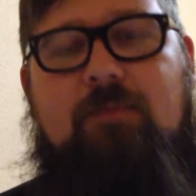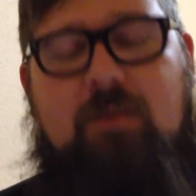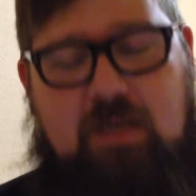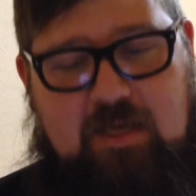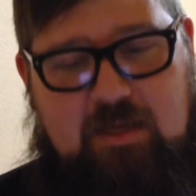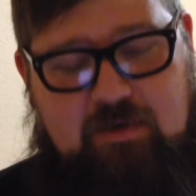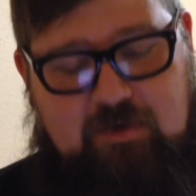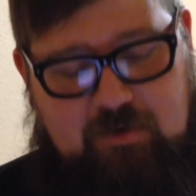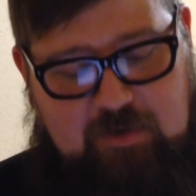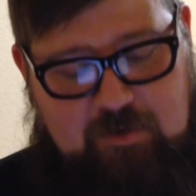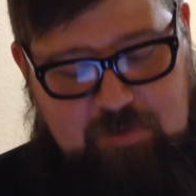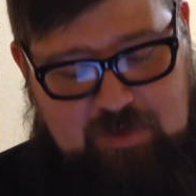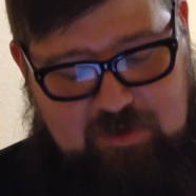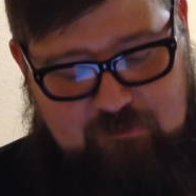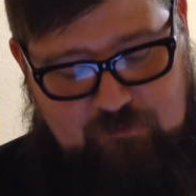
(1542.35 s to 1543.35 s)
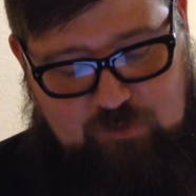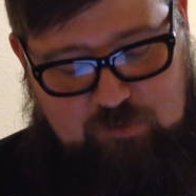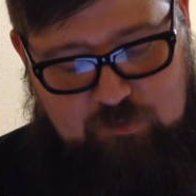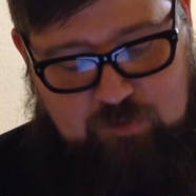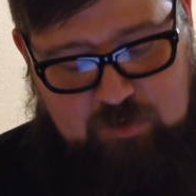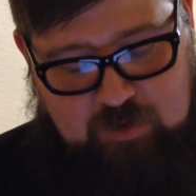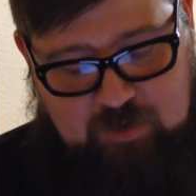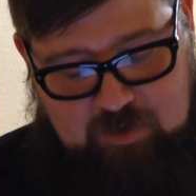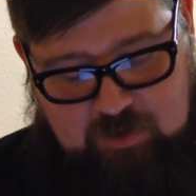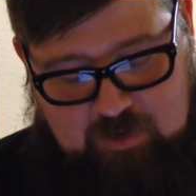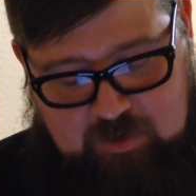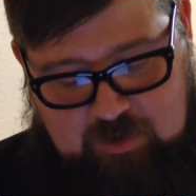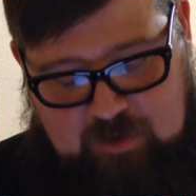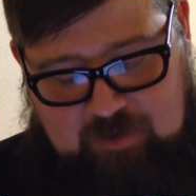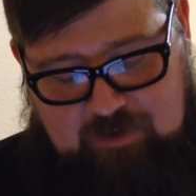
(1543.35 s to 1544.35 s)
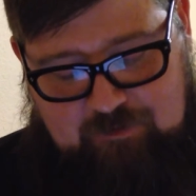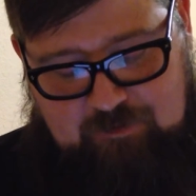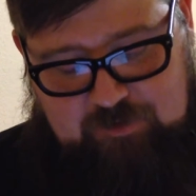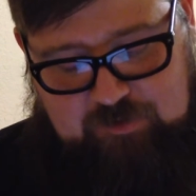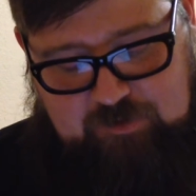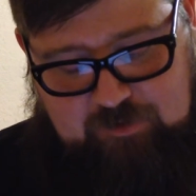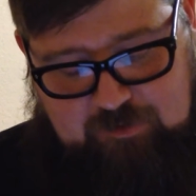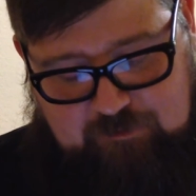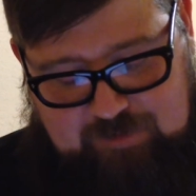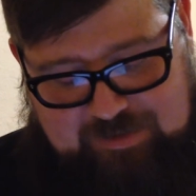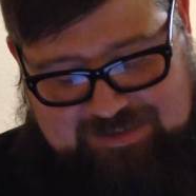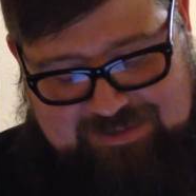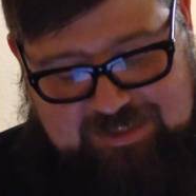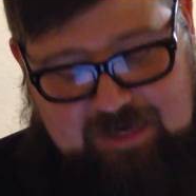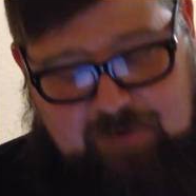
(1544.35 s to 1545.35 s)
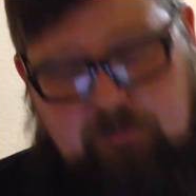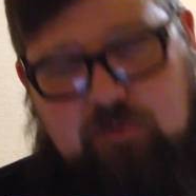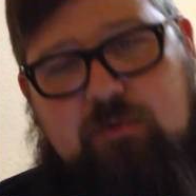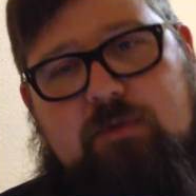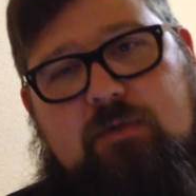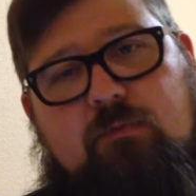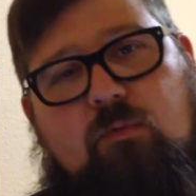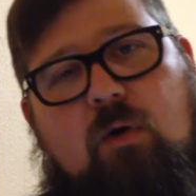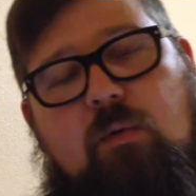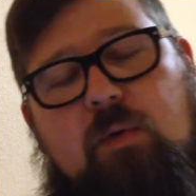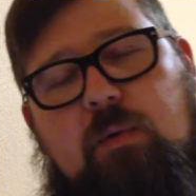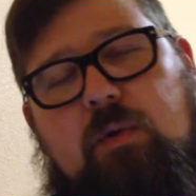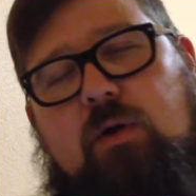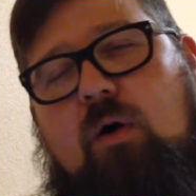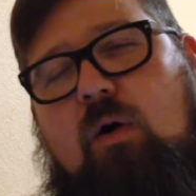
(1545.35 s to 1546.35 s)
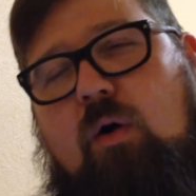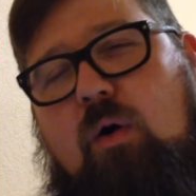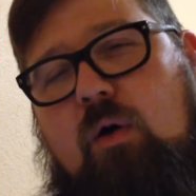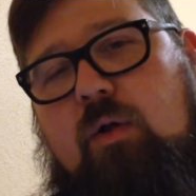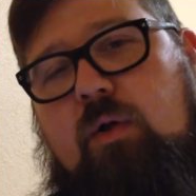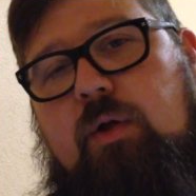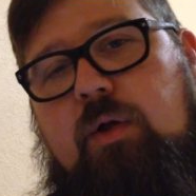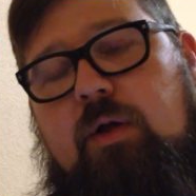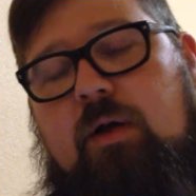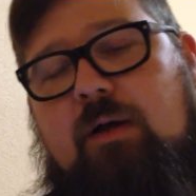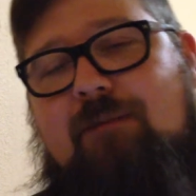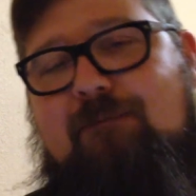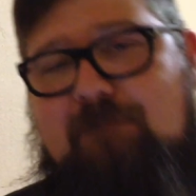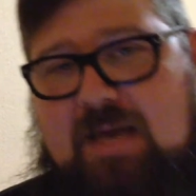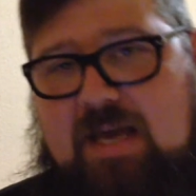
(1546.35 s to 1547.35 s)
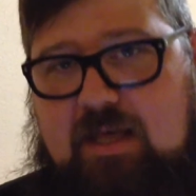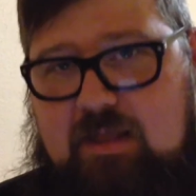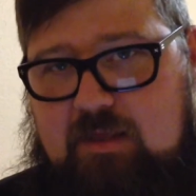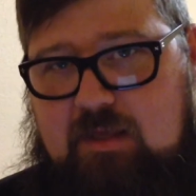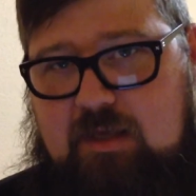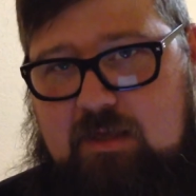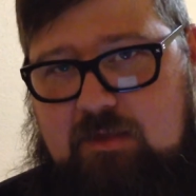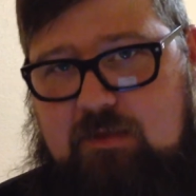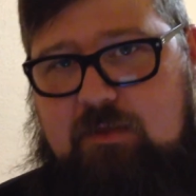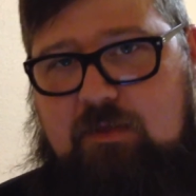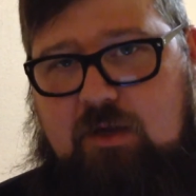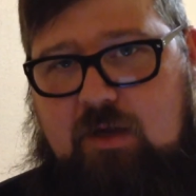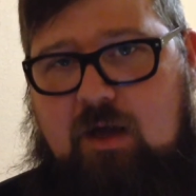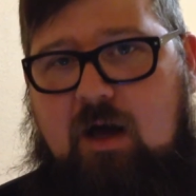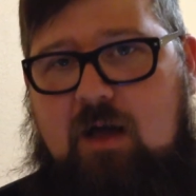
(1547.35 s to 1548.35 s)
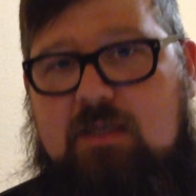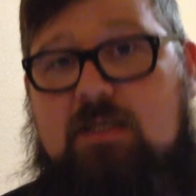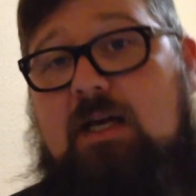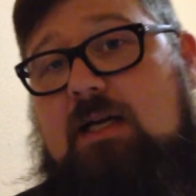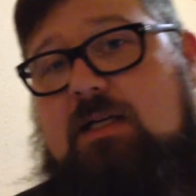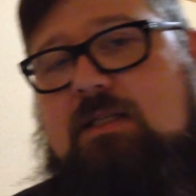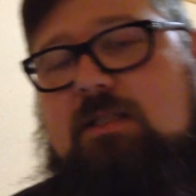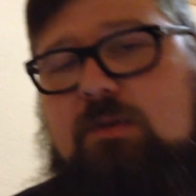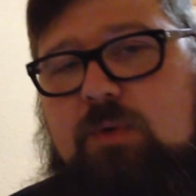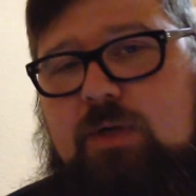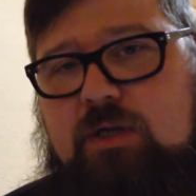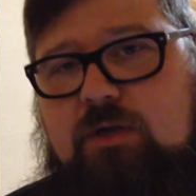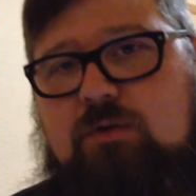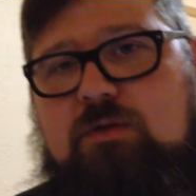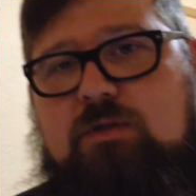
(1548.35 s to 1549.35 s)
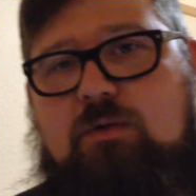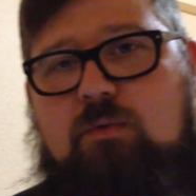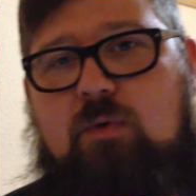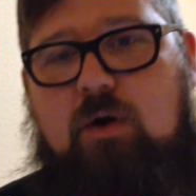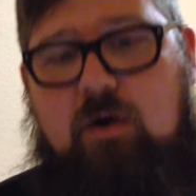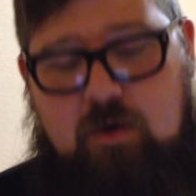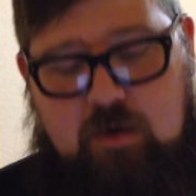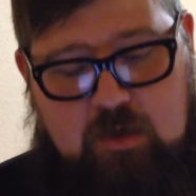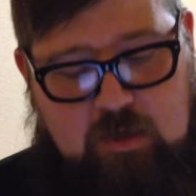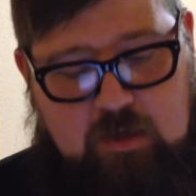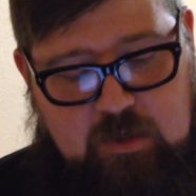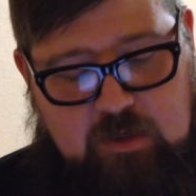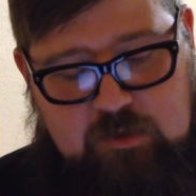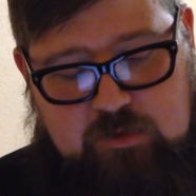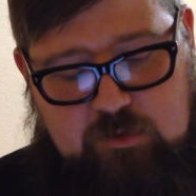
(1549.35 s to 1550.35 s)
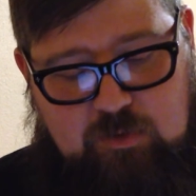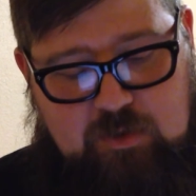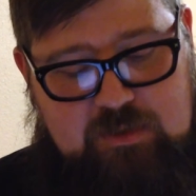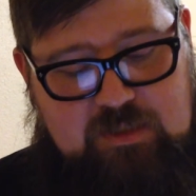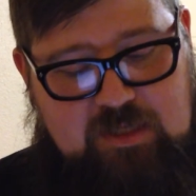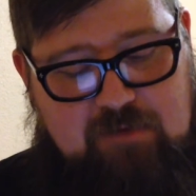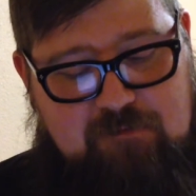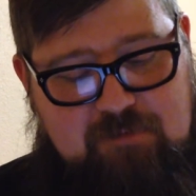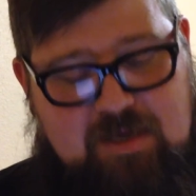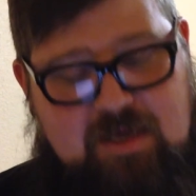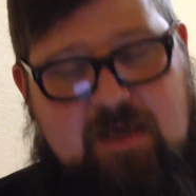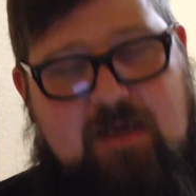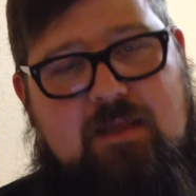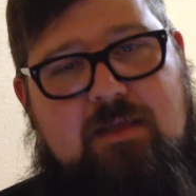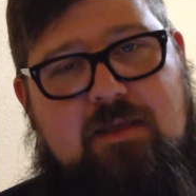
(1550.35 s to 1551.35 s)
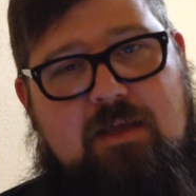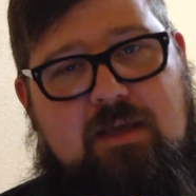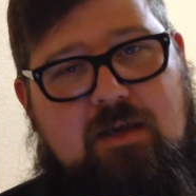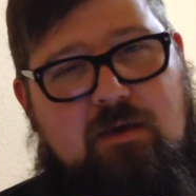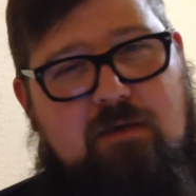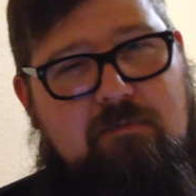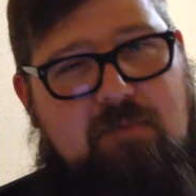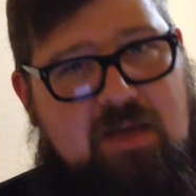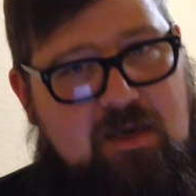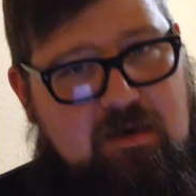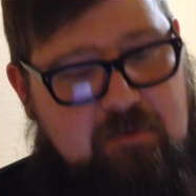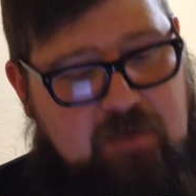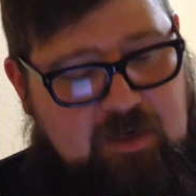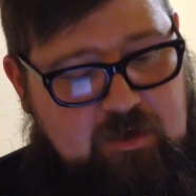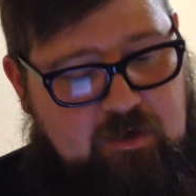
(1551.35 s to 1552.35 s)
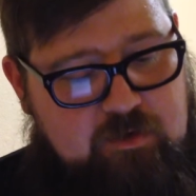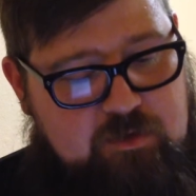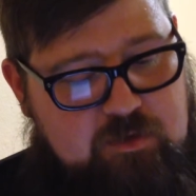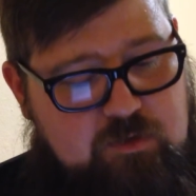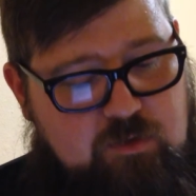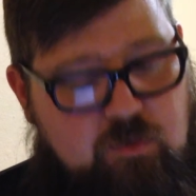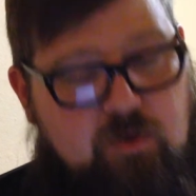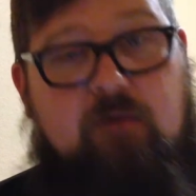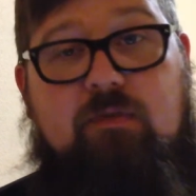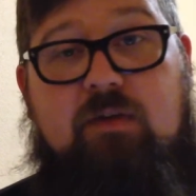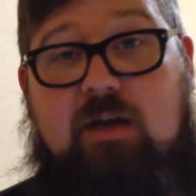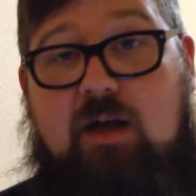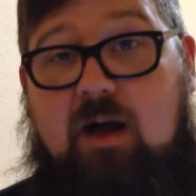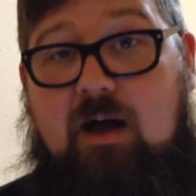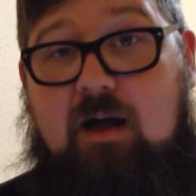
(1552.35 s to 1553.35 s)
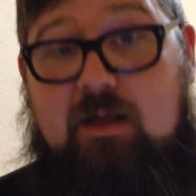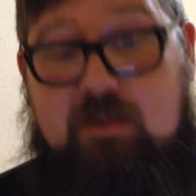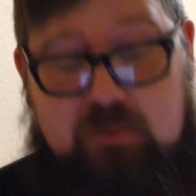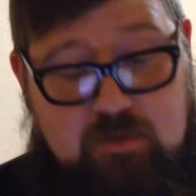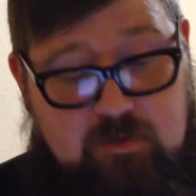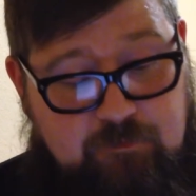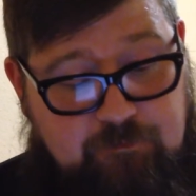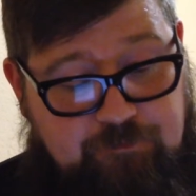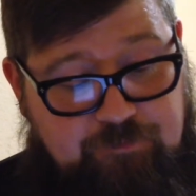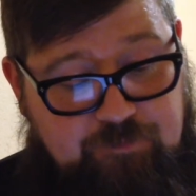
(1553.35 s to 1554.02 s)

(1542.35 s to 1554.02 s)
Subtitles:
And let me give you some examples of what we would call myth in the context that we use the word. So when I say myth, it could mean like a story of the gods.